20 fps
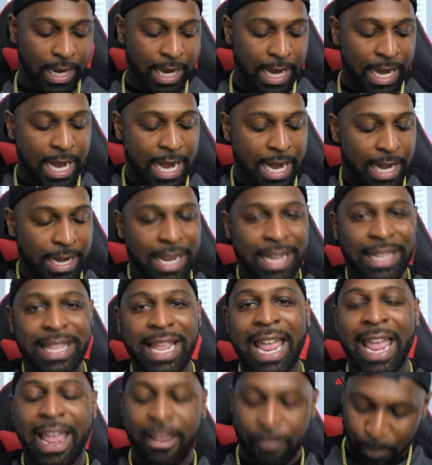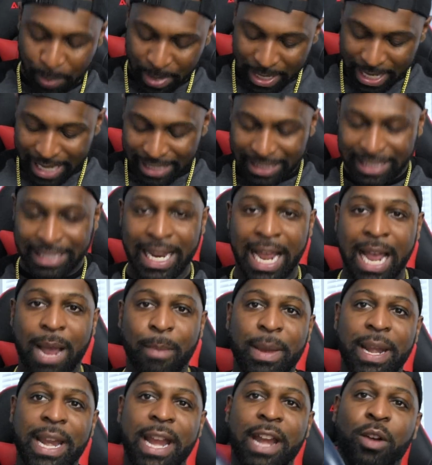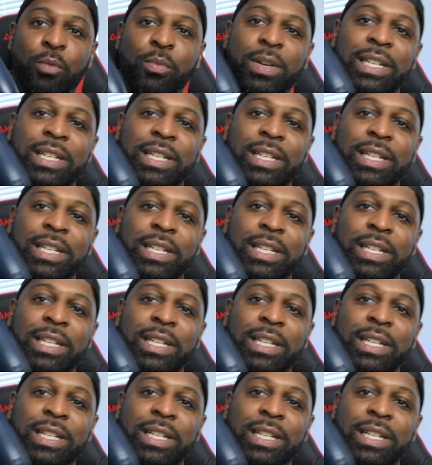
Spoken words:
and the FPS Dominator,